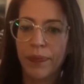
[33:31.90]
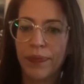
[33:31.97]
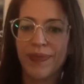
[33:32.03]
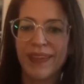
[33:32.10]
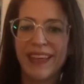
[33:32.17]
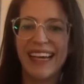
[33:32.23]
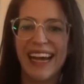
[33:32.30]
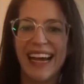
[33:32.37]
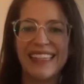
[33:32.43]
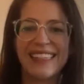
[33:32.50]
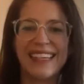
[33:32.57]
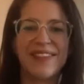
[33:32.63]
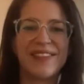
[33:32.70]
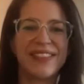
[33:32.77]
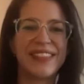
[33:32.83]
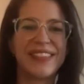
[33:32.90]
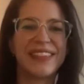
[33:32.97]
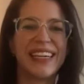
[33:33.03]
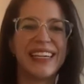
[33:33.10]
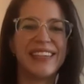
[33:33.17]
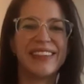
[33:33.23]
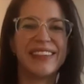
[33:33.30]
Yes, I'm so
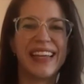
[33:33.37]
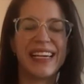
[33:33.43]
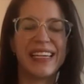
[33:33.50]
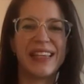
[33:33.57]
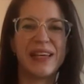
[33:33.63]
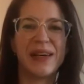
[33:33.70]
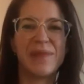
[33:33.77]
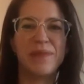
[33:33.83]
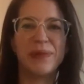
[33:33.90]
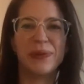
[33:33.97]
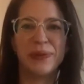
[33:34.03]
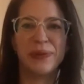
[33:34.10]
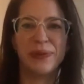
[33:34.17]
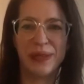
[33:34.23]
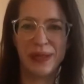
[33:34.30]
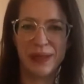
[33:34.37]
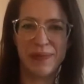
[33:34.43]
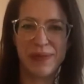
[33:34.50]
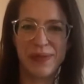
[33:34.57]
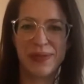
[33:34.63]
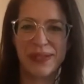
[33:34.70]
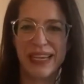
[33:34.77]
glad you like the balloon with the
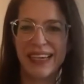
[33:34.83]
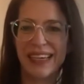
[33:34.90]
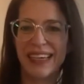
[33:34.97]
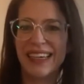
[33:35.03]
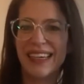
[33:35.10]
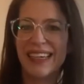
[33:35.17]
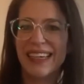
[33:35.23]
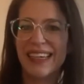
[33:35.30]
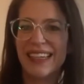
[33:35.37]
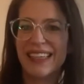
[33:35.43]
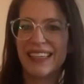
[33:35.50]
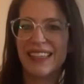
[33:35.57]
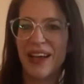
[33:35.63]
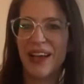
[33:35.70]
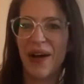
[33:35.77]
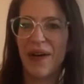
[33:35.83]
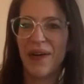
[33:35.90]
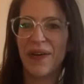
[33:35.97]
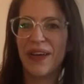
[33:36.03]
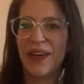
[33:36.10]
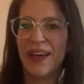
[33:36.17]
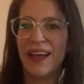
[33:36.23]
music.
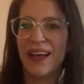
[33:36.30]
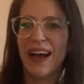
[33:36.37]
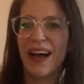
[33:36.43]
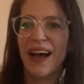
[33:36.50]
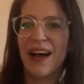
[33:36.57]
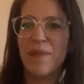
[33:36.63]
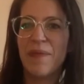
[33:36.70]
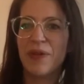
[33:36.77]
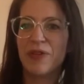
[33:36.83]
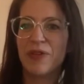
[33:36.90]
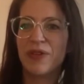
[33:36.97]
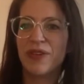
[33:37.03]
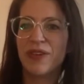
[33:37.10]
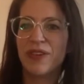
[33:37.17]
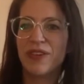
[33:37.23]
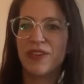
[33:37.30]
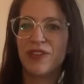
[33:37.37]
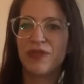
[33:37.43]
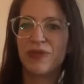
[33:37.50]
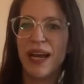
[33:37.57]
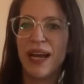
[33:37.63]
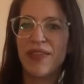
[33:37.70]
So
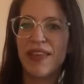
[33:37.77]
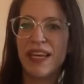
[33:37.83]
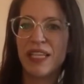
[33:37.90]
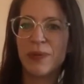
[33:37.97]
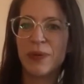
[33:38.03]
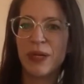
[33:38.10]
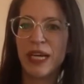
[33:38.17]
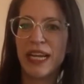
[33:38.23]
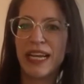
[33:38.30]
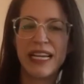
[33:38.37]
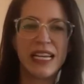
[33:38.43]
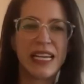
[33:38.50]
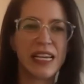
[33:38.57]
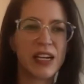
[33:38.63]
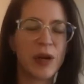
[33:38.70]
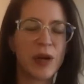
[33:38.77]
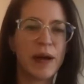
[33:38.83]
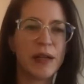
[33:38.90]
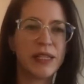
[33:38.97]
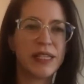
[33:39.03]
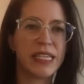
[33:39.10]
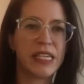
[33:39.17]
great things we're getting in here
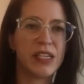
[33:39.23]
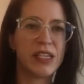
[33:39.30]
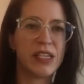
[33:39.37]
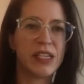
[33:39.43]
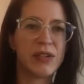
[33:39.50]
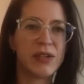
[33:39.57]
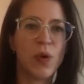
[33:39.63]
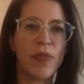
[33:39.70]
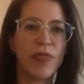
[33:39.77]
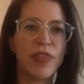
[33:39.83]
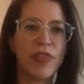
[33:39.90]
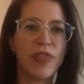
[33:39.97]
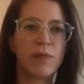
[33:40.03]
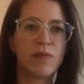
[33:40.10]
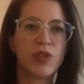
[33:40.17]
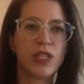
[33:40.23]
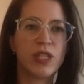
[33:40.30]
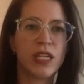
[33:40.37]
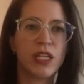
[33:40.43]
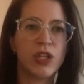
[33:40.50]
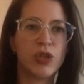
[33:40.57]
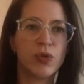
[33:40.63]
about seniors. One thing I'm just
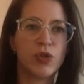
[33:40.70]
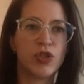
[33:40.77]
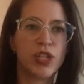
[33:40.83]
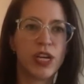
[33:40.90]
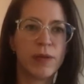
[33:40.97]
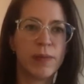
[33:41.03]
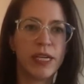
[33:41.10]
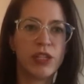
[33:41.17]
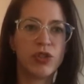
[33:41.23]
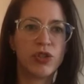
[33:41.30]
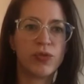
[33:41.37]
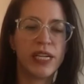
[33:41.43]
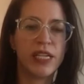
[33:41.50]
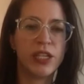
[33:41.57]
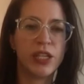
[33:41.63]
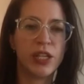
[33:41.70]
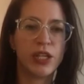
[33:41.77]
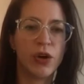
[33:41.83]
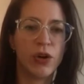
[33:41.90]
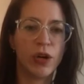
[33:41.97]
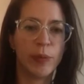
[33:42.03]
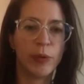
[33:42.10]
going to do is share my screen to the
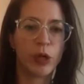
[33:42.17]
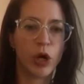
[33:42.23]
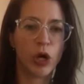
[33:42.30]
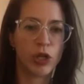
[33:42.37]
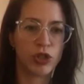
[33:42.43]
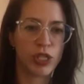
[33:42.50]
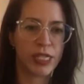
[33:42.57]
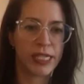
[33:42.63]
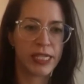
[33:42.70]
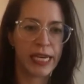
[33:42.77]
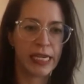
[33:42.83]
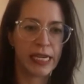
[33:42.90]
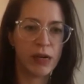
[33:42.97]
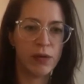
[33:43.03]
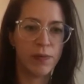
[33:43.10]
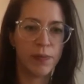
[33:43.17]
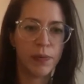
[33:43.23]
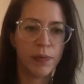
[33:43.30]
Yoga Precautions handout.